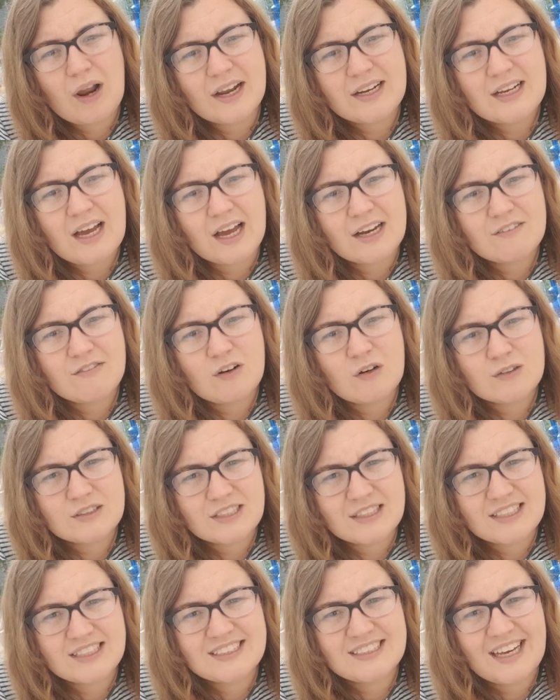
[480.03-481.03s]
I kind of looked
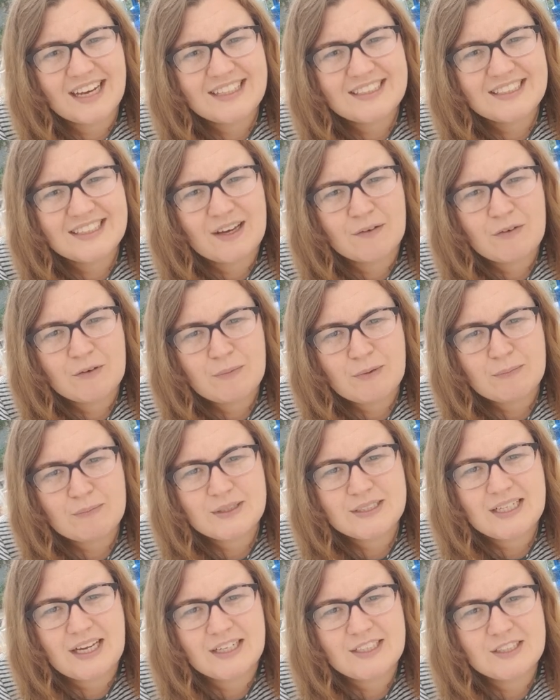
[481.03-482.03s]
at this data that we've been
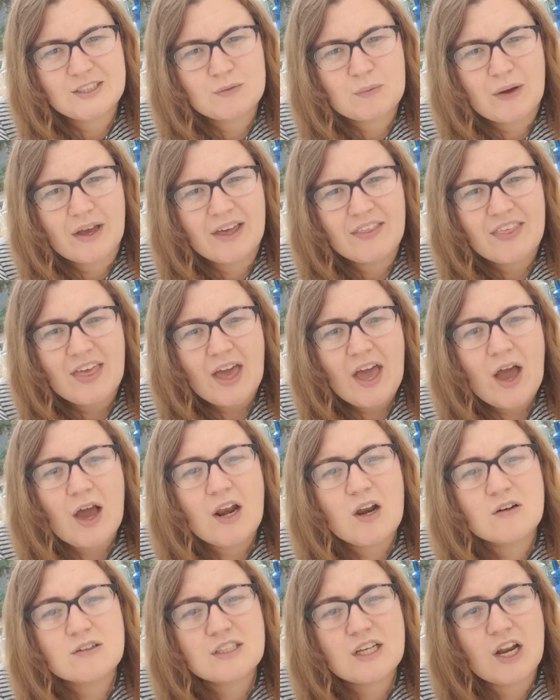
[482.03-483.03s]
presented with,
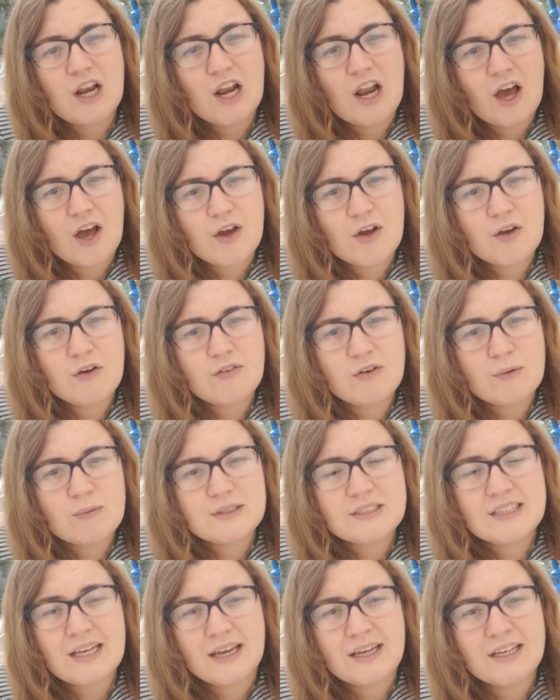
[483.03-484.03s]
looked at Love, who
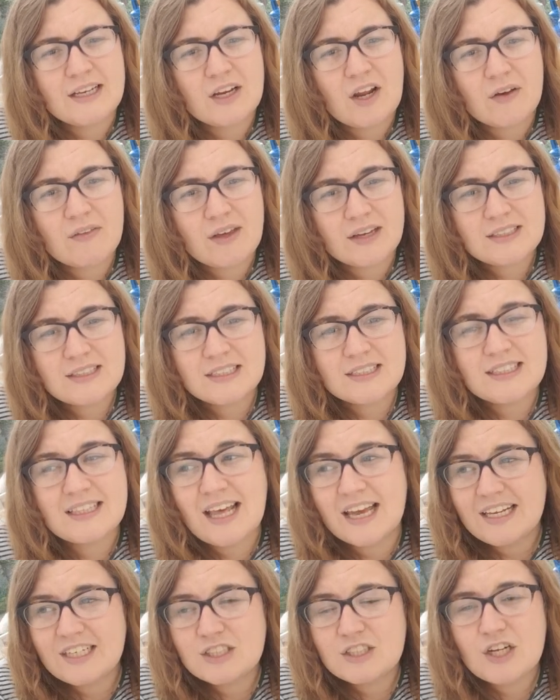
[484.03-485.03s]
was saying, there's this
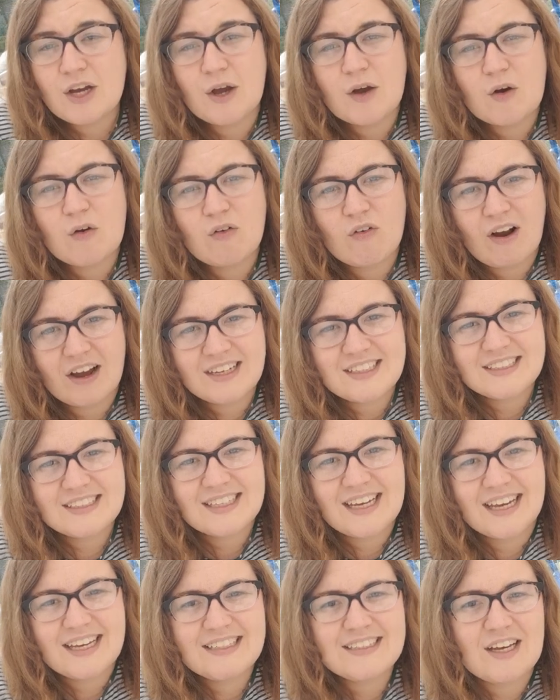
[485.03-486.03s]
nature
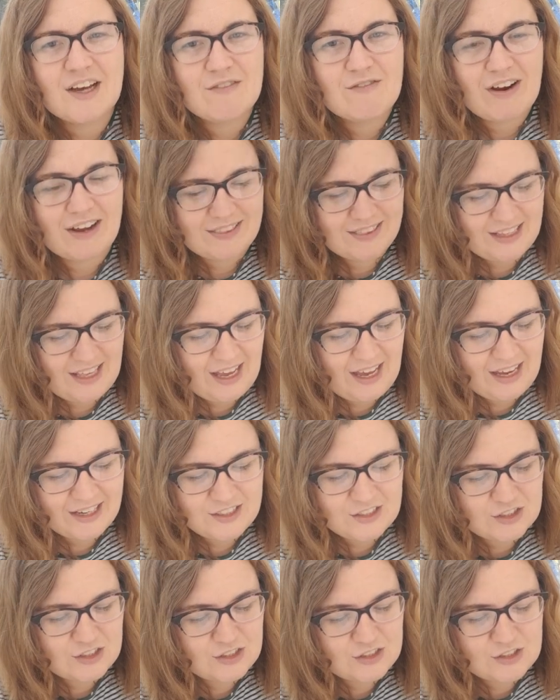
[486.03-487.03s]
crisis. I read that
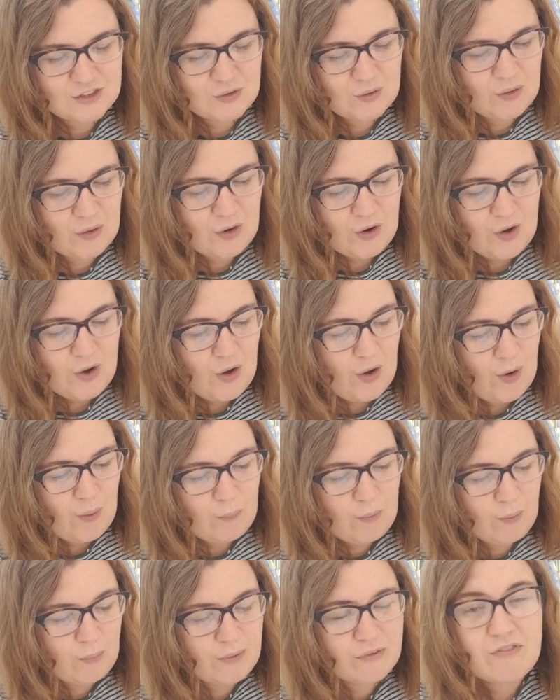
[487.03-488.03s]
and just thought,
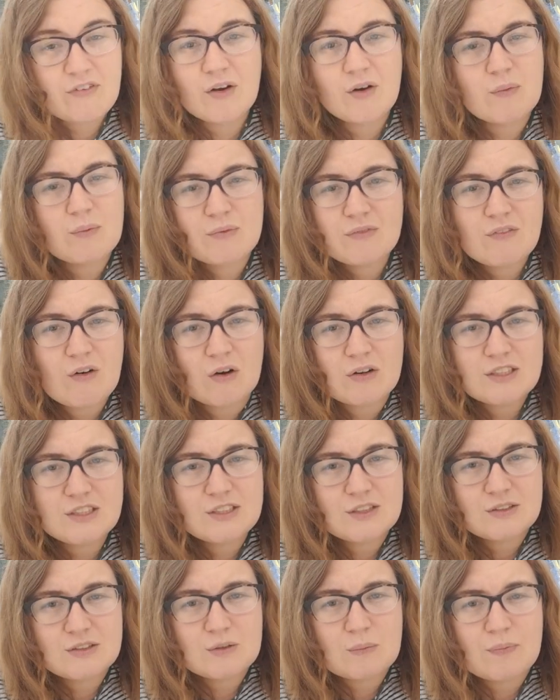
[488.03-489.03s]
well, we've got to
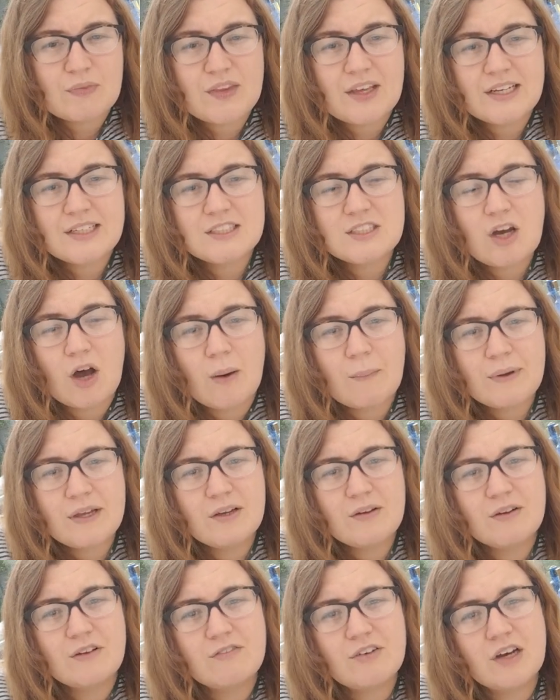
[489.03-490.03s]
do something. Derby
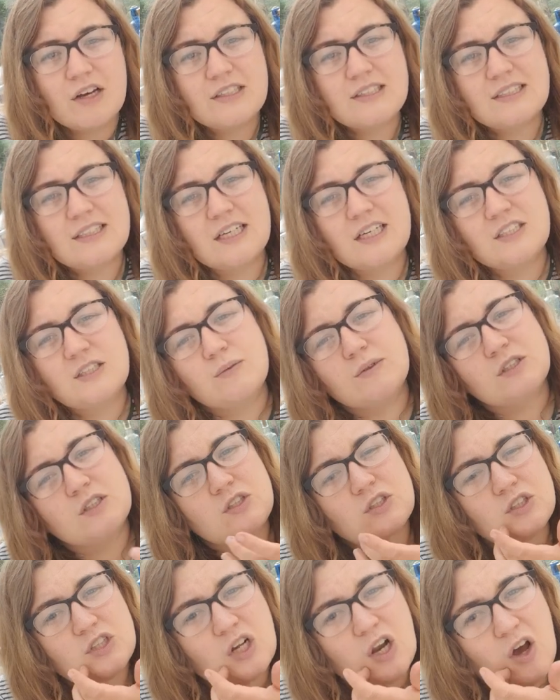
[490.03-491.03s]
University are doing
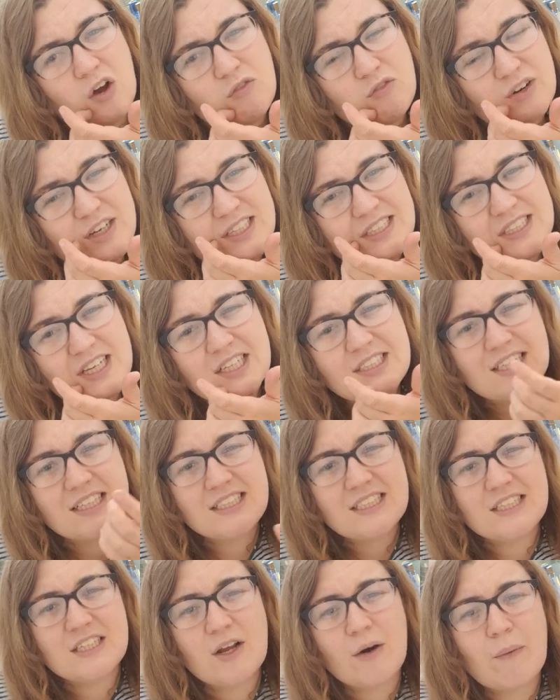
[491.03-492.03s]
such a lot of research. I
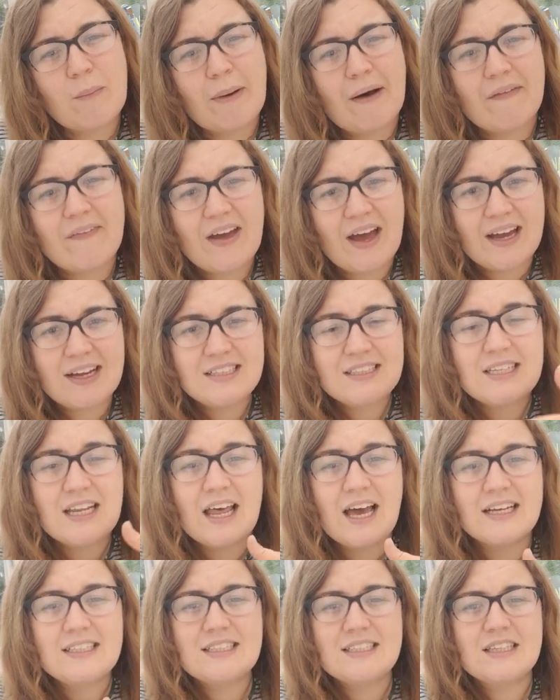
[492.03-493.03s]
didn't know about that until
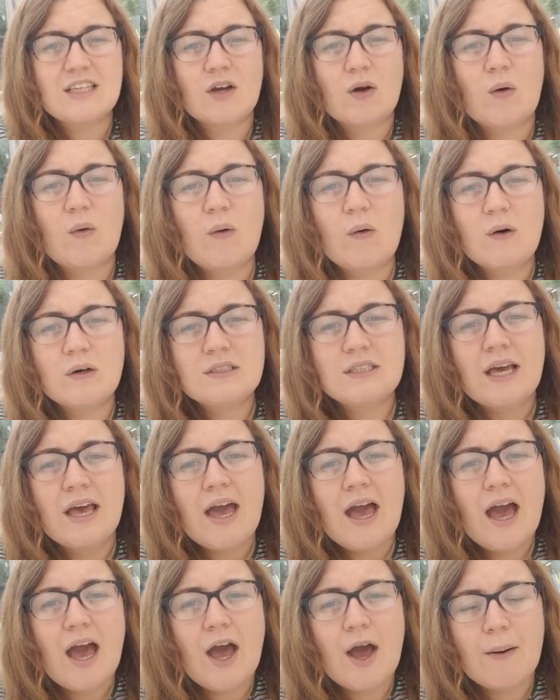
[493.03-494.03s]
I did the course,
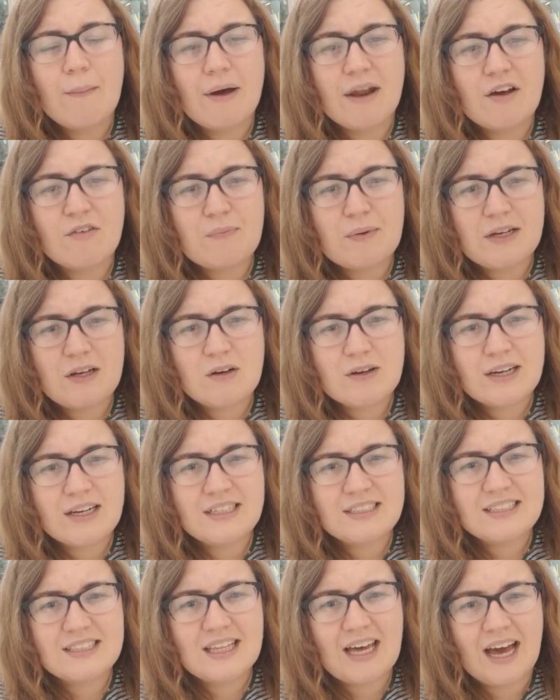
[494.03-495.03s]
and I've been looking
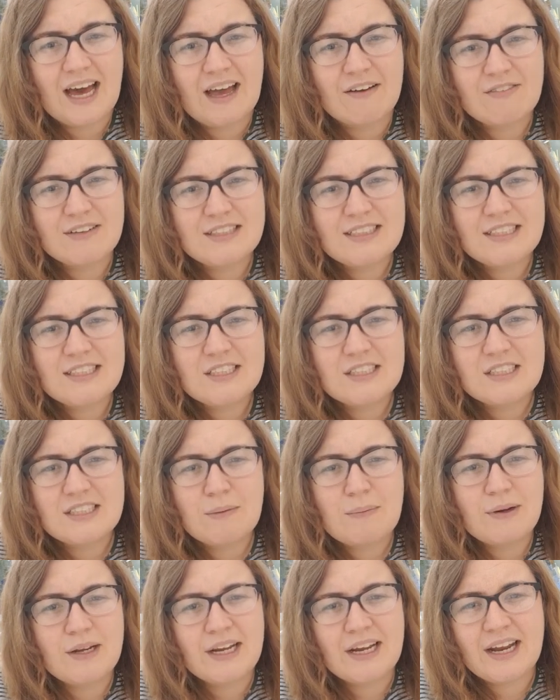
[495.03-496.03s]
into that ever since,
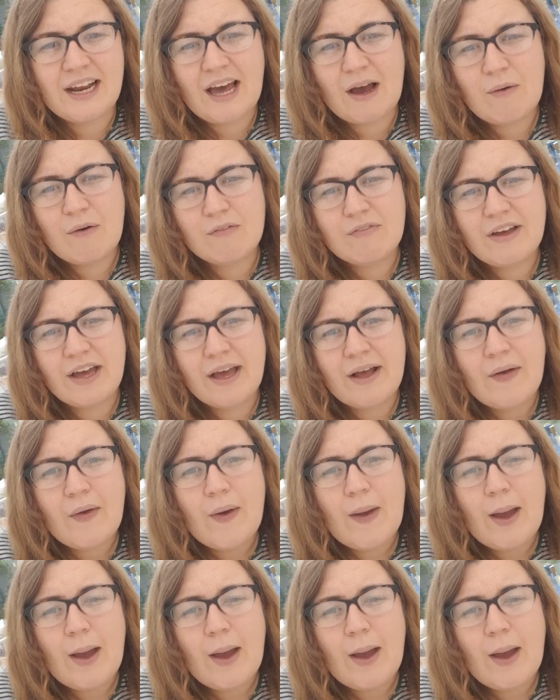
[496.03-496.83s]
dipping in and out of it.